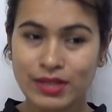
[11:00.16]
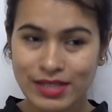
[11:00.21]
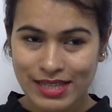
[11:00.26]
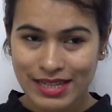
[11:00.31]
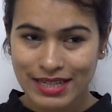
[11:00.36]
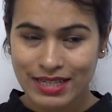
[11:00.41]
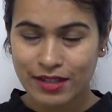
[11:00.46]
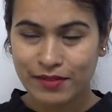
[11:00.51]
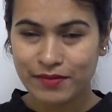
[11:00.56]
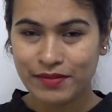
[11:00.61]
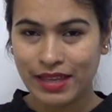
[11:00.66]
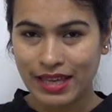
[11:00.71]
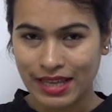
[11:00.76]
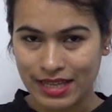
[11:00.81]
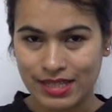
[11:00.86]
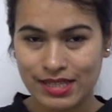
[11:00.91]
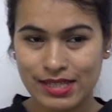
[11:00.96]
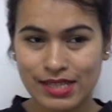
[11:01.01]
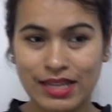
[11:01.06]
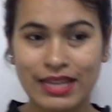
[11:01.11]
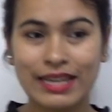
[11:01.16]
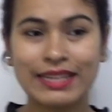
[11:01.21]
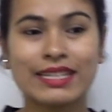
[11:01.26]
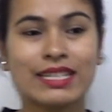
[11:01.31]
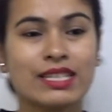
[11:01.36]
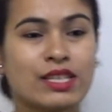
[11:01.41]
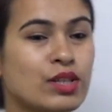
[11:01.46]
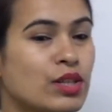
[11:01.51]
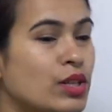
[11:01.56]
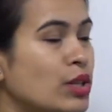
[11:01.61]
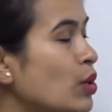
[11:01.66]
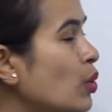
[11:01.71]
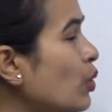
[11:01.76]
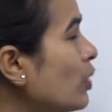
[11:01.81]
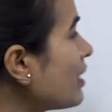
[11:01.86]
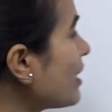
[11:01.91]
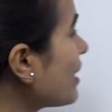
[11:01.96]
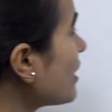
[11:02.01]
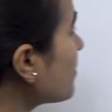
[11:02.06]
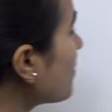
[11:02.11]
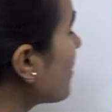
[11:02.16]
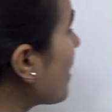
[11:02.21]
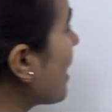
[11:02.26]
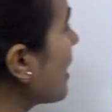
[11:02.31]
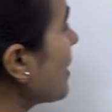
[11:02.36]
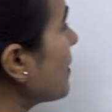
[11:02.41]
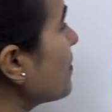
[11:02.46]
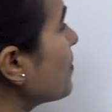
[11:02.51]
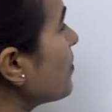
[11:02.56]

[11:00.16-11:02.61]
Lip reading: set of S. It is denoted by